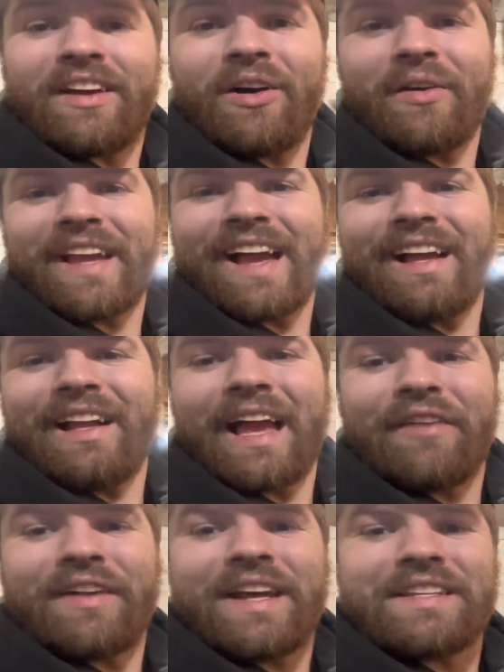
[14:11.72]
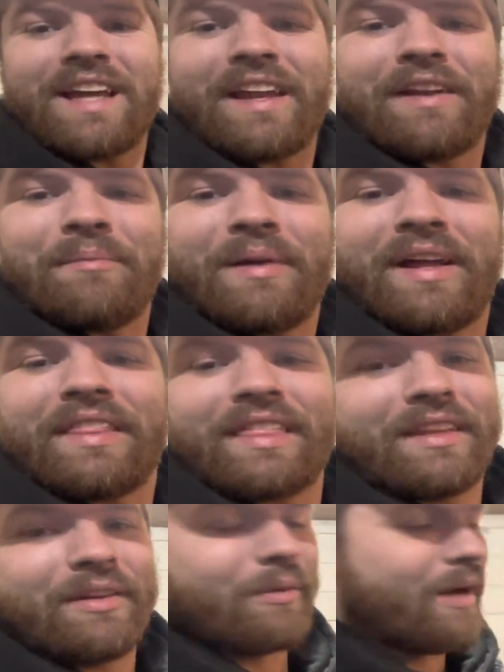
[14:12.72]
oh yeah, I'll have that done in a month.
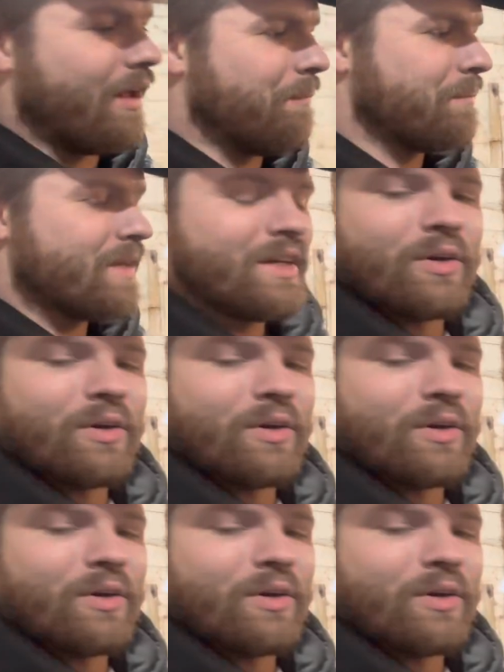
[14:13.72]
Well,